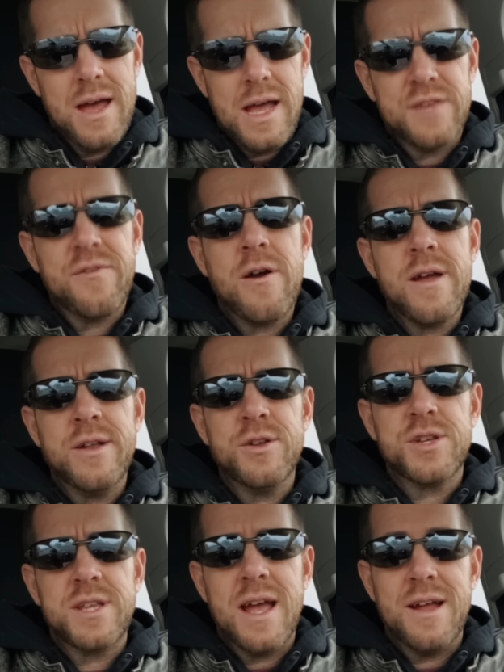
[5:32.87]
He's very
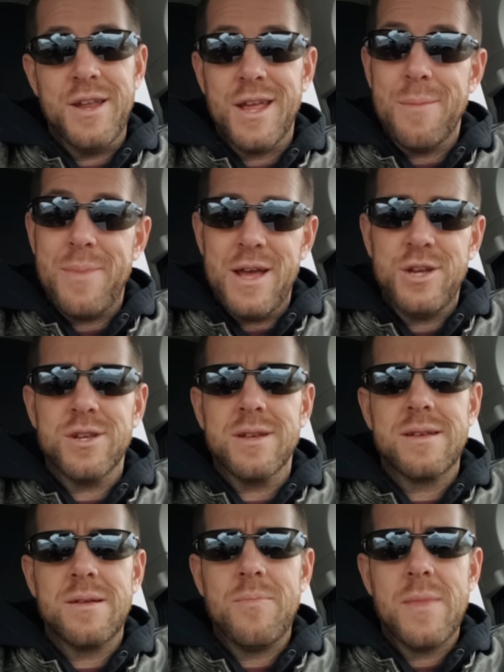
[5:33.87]
understanding and
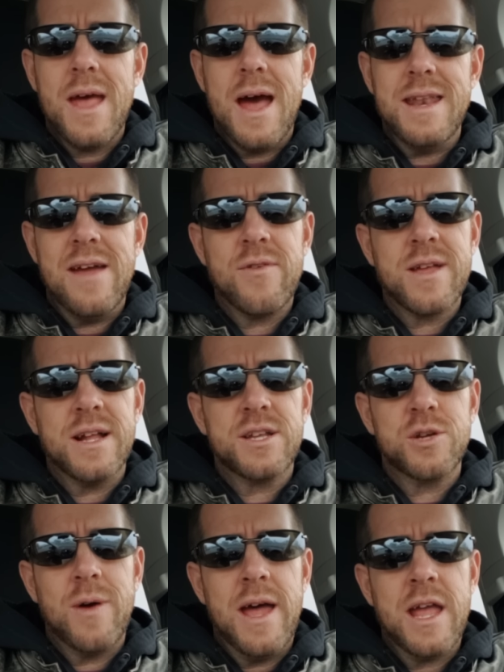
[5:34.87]
patient and never gets
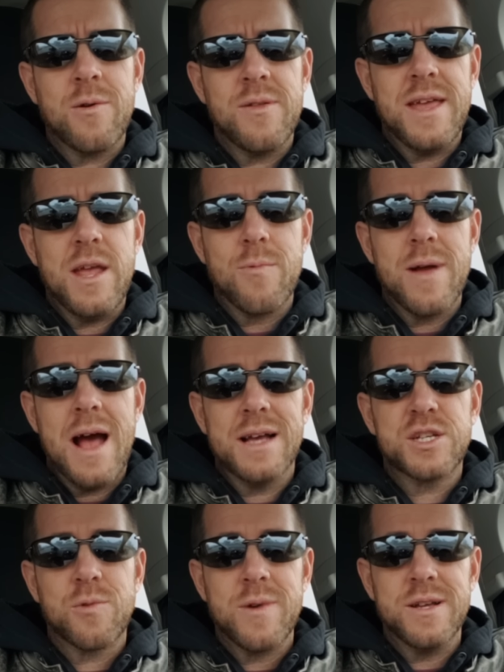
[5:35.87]
so angry that he
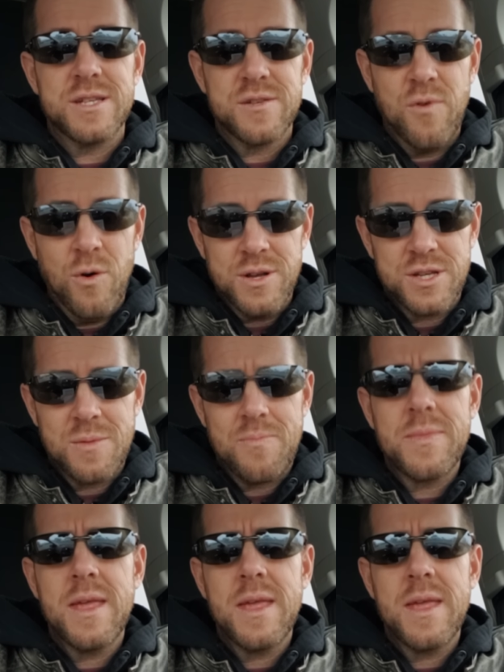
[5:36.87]
has to raise his voice.